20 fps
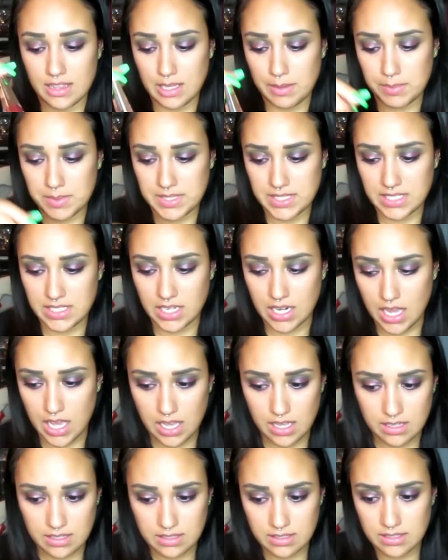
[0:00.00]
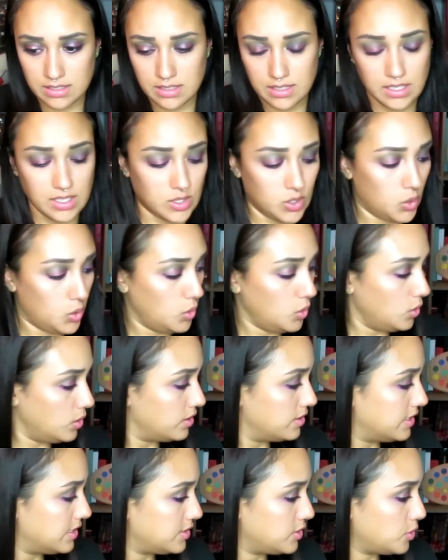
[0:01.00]
Lip Stunna.
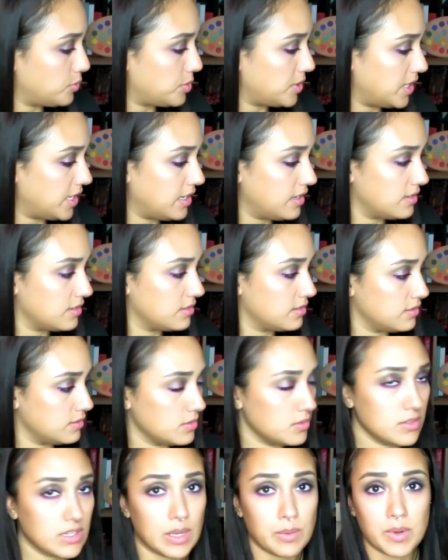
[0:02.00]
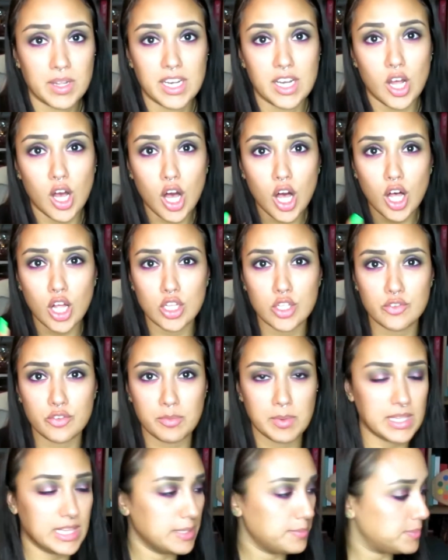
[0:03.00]
Oh, that's so pretty. White all over
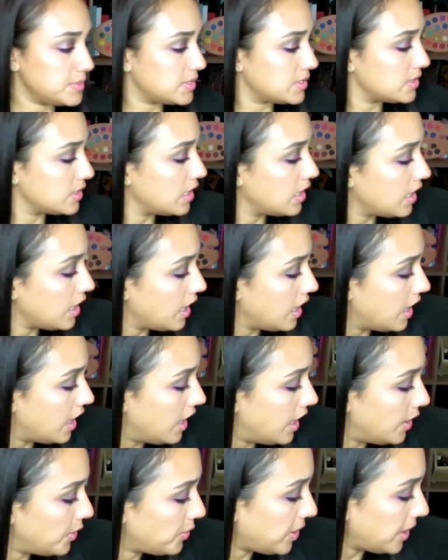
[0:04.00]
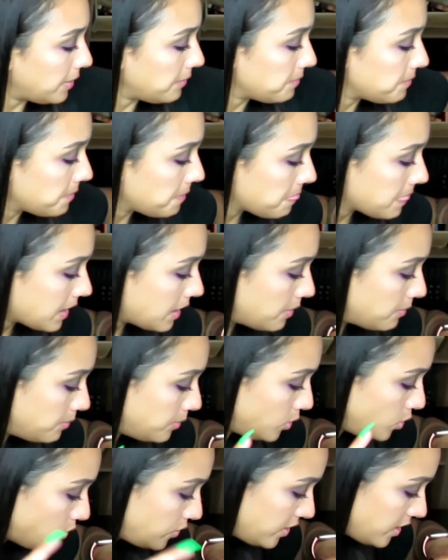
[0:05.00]
my lips. Okay,
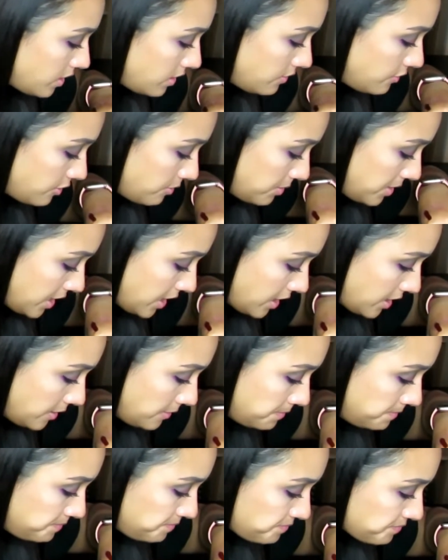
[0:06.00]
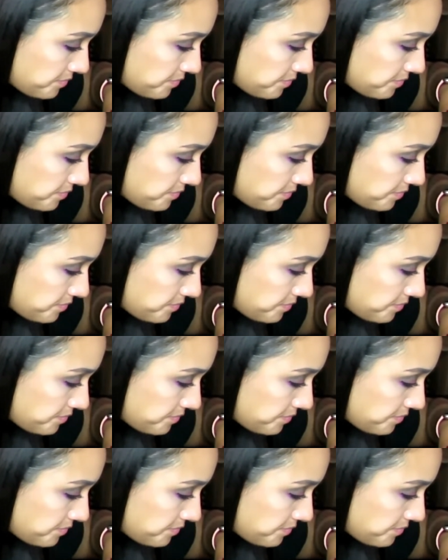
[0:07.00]
moving on from there,